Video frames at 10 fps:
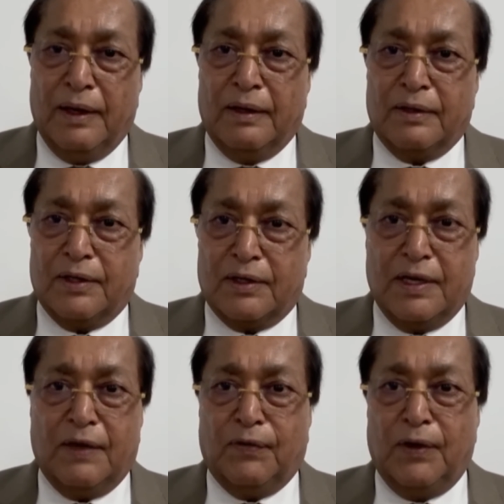
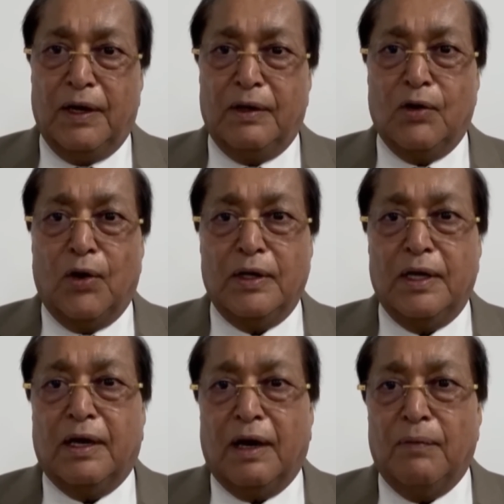Successfully joined the
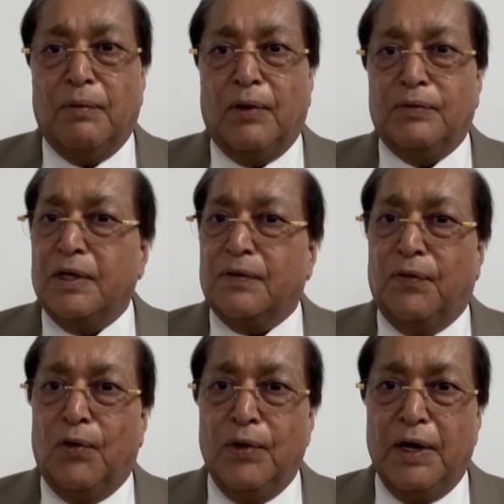club of just
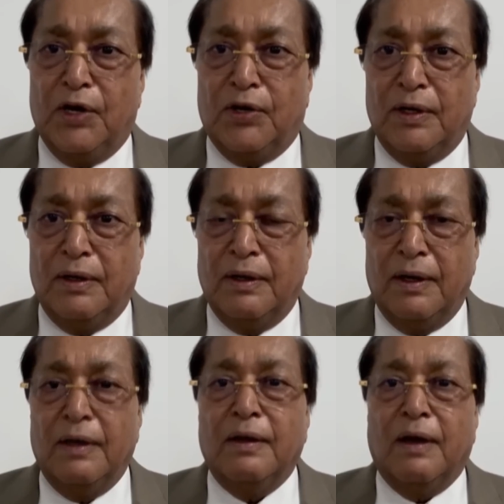four nations,
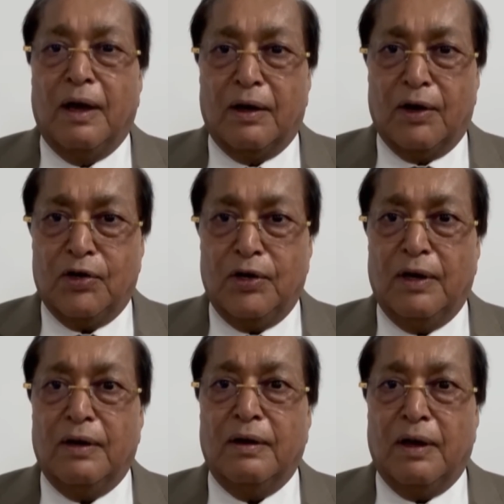
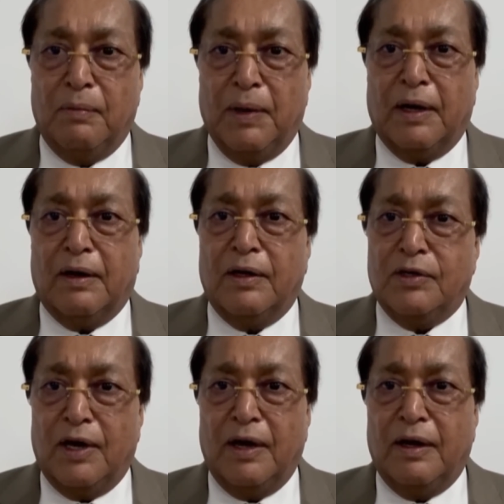Russia, America,
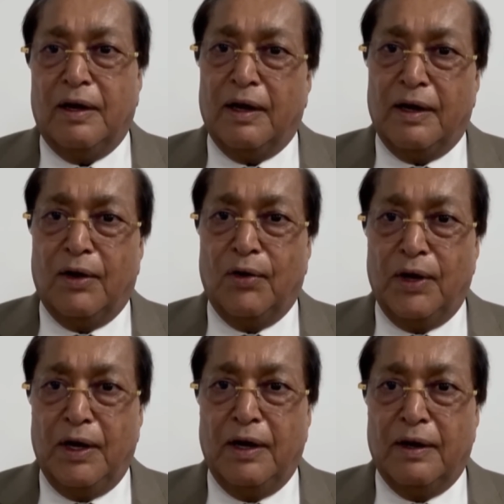China, and now
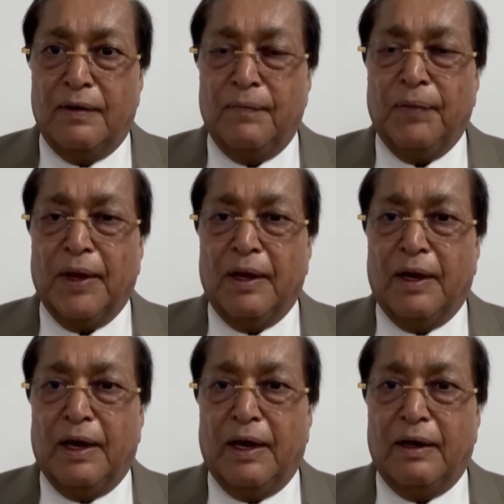India,
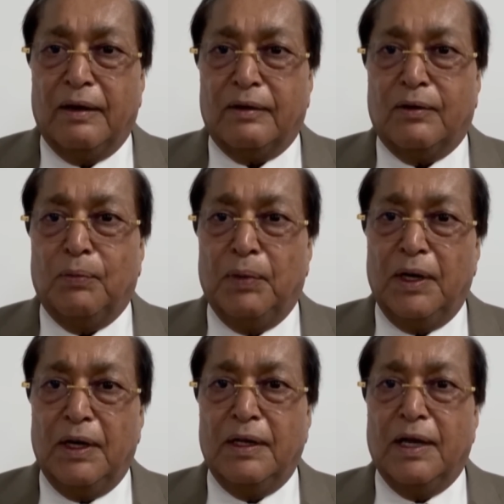to
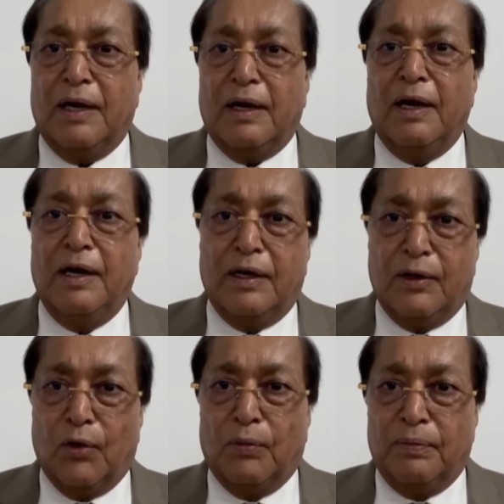be in that elite
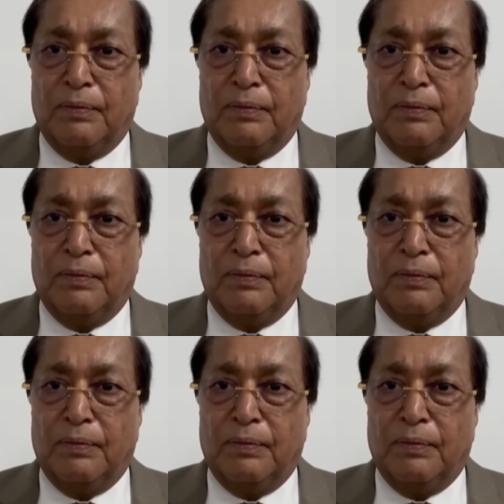group.